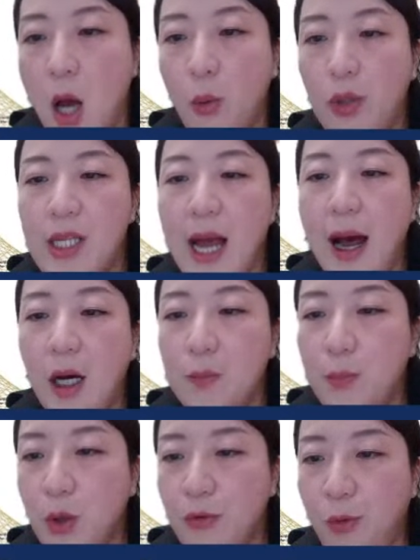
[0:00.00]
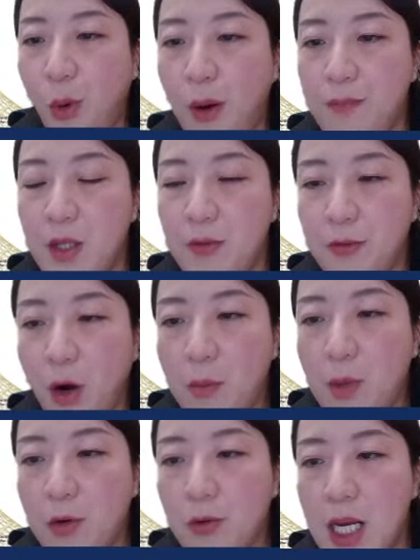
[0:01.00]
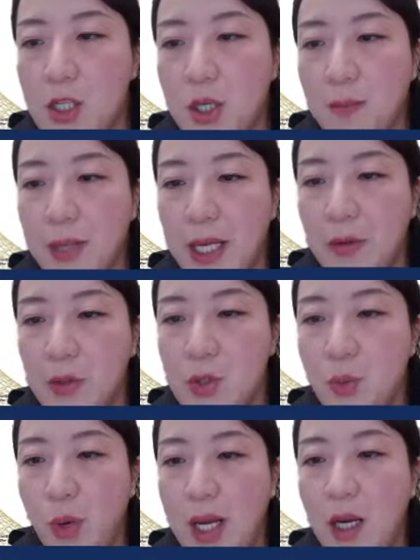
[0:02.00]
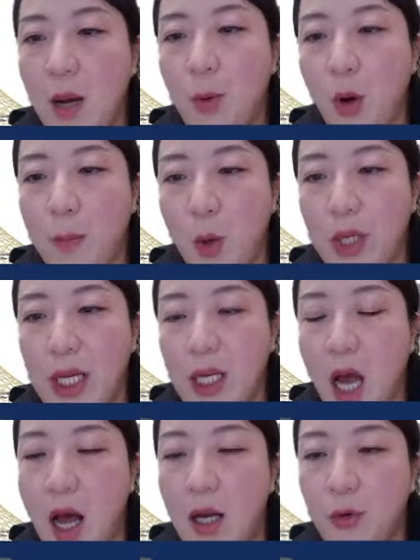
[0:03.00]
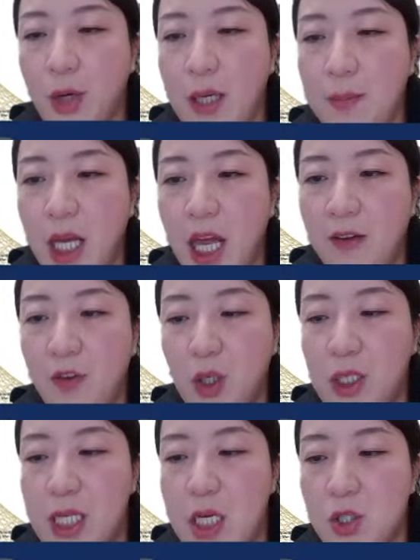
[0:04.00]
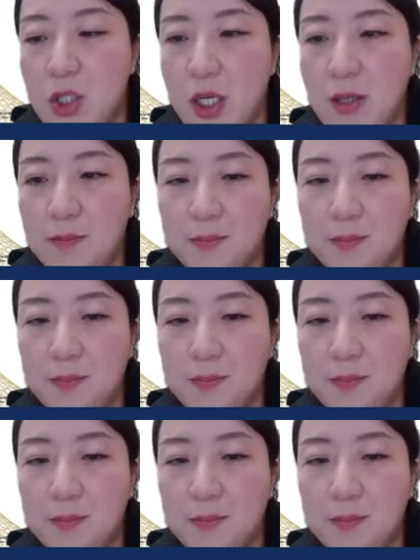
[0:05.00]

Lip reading: would outperform the firm creation appeals when promoting green behavior intention.